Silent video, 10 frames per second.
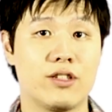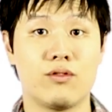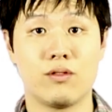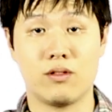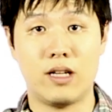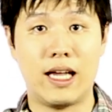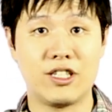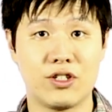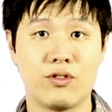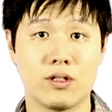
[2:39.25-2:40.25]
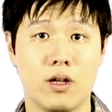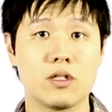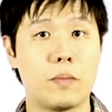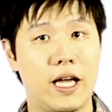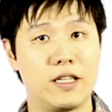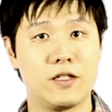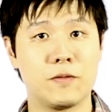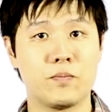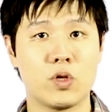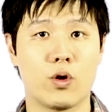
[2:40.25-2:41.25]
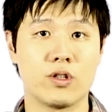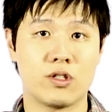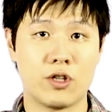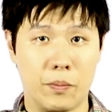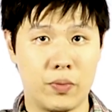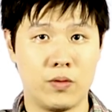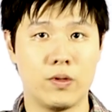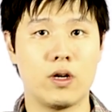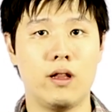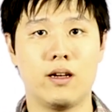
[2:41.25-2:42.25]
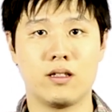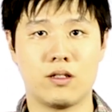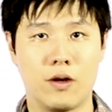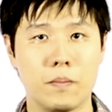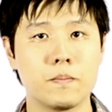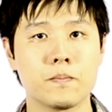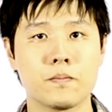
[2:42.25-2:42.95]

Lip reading: engine results page, or SERP. We call it a SERP.